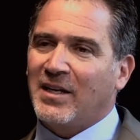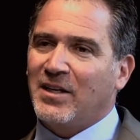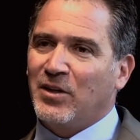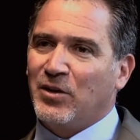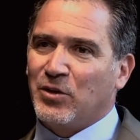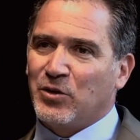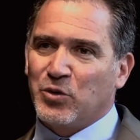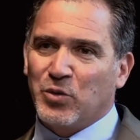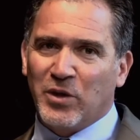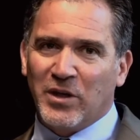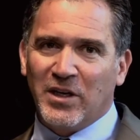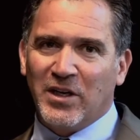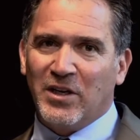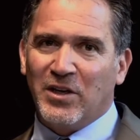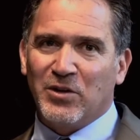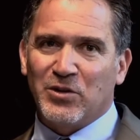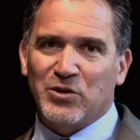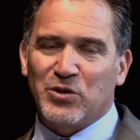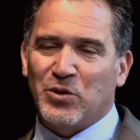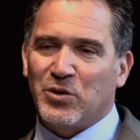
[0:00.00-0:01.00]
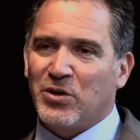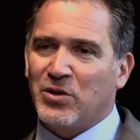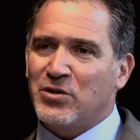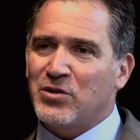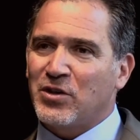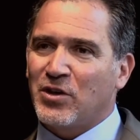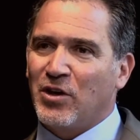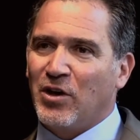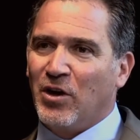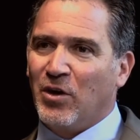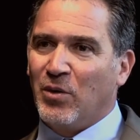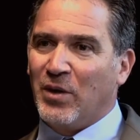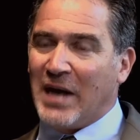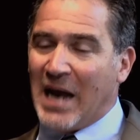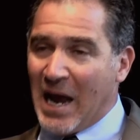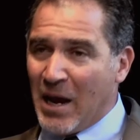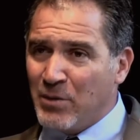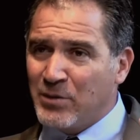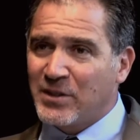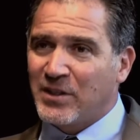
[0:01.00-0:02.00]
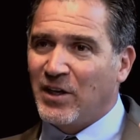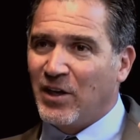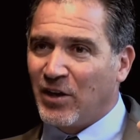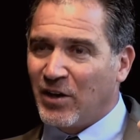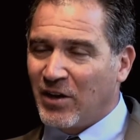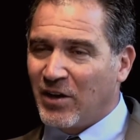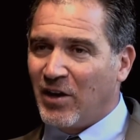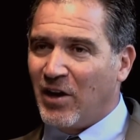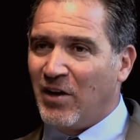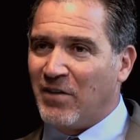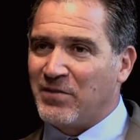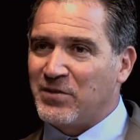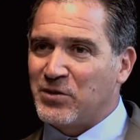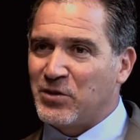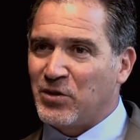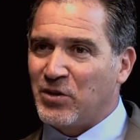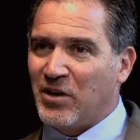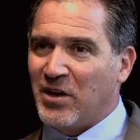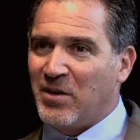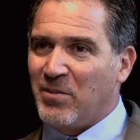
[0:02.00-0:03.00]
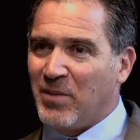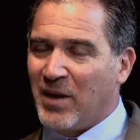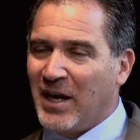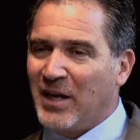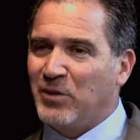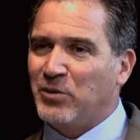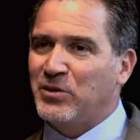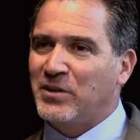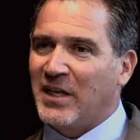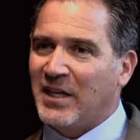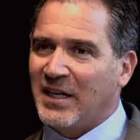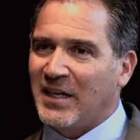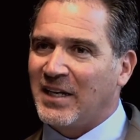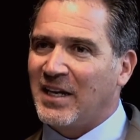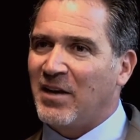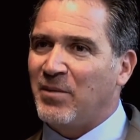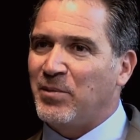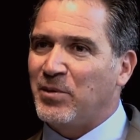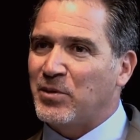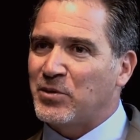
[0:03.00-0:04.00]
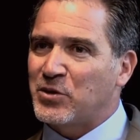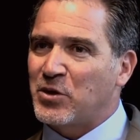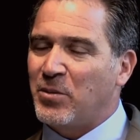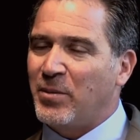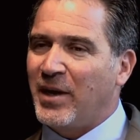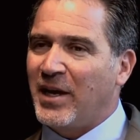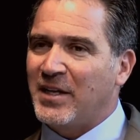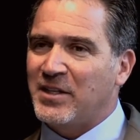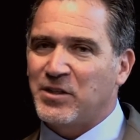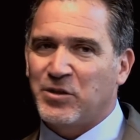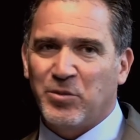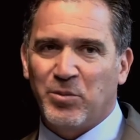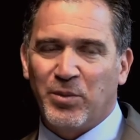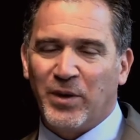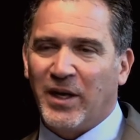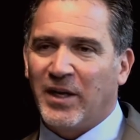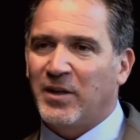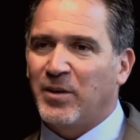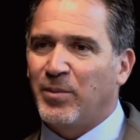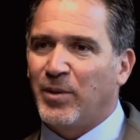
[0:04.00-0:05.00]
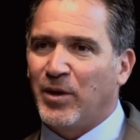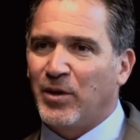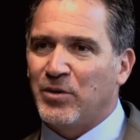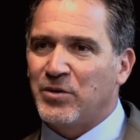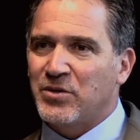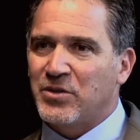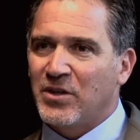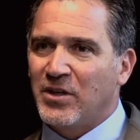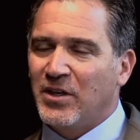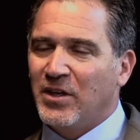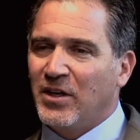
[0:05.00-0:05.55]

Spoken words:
20 or so years ago when I was a young officer and my lieutenant gave me those commands to break the bones